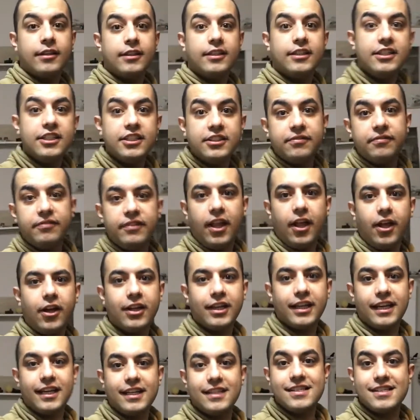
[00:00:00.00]
This
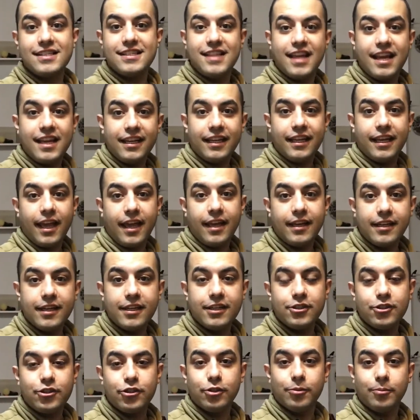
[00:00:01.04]
vlog is
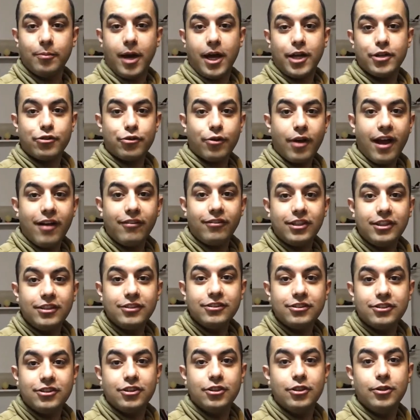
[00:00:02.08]
dedicated to my
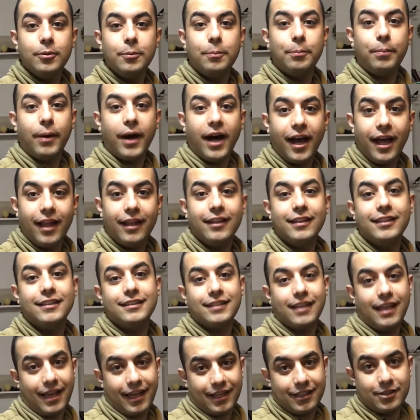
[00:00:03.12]
travel to
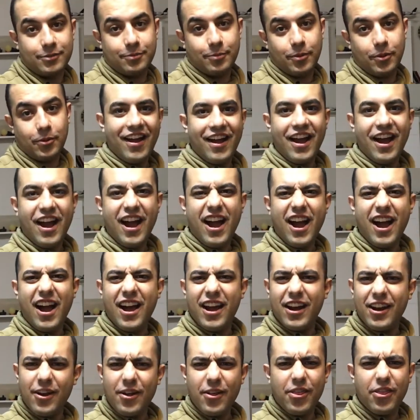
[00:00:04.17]
PilotExpo.
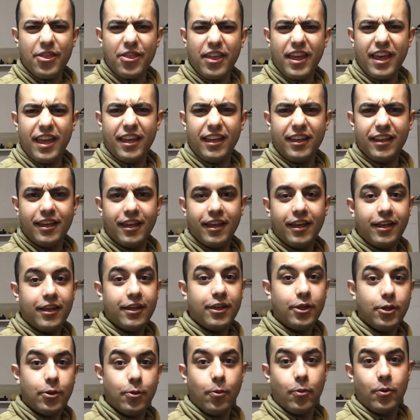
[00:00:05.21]
I don't think
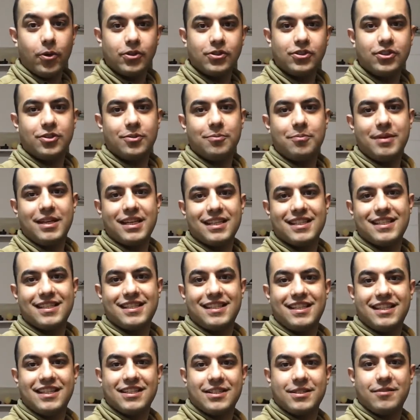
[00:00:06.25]
you want to miss
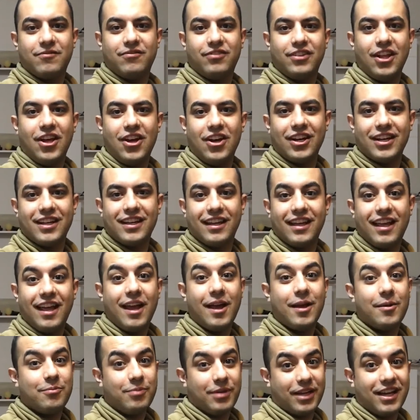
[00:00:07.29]
this vlog,
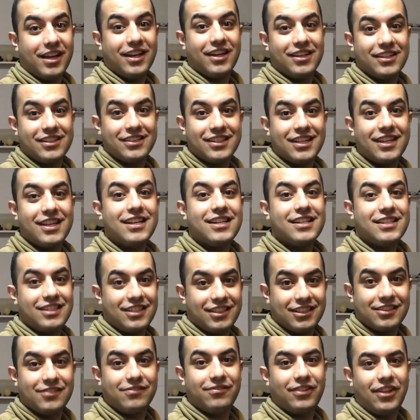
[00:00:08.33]
because
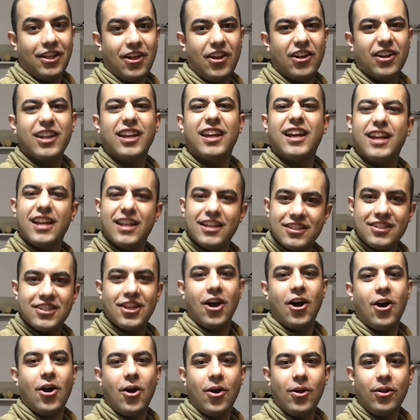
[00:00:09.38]
this vlog is
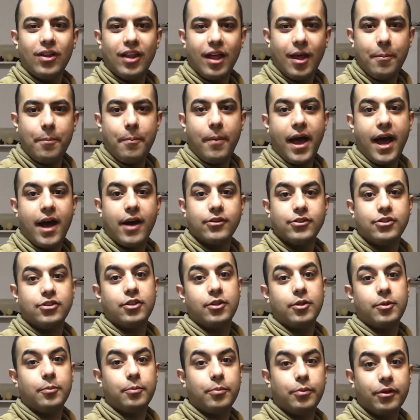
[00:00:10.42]
all about
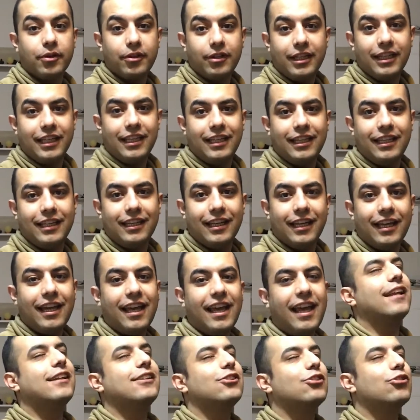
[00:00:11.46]
Berlin
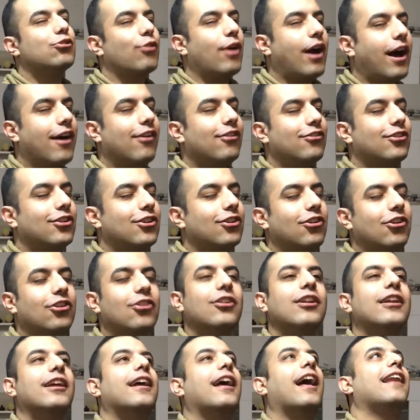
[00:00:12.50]
and
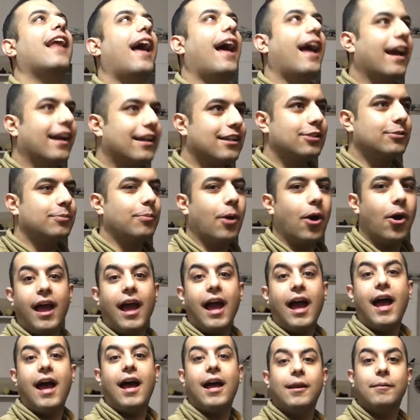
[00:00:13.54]
travel and expo
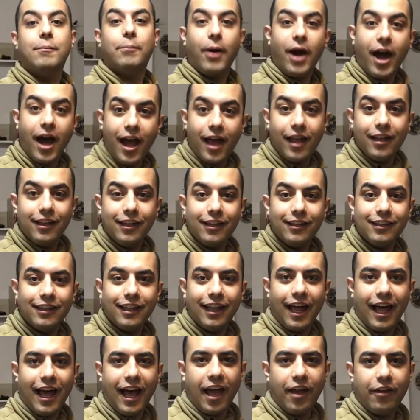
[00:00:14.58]
and pilot
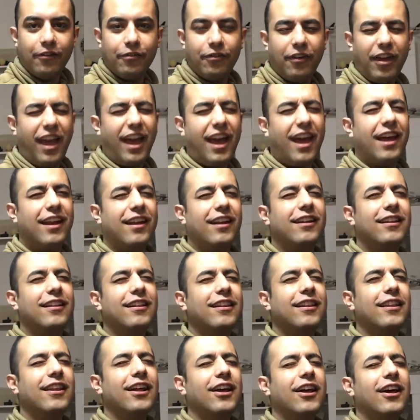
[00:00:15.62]
life and a
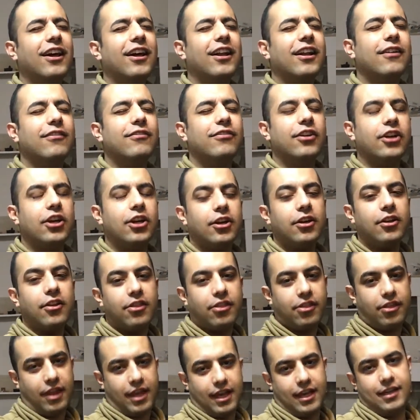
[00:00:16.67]
lot of
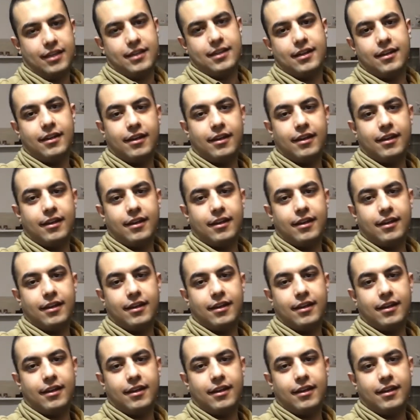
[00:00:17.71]
good thing.